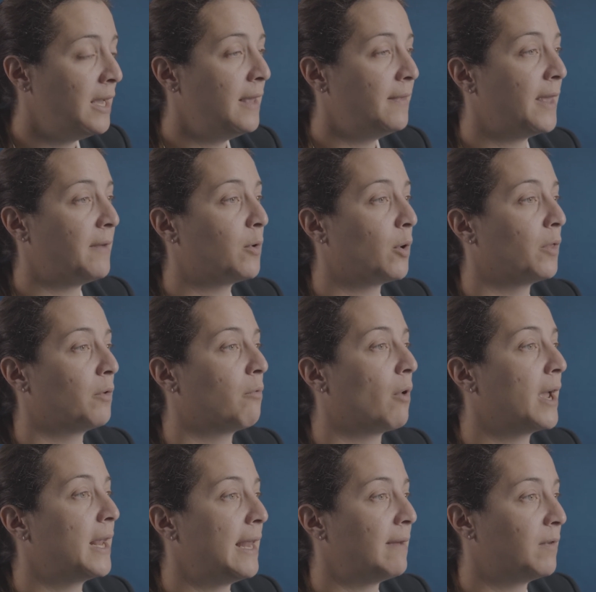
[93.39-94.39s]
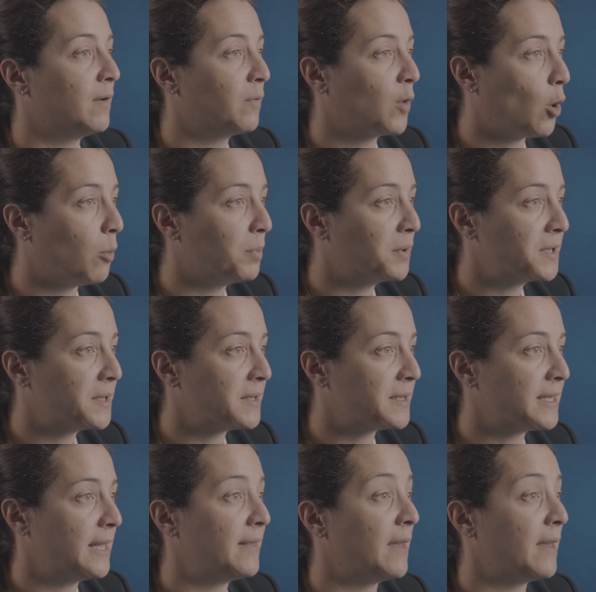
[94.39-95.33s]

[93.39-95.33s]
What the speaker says: they've got the right level of competency,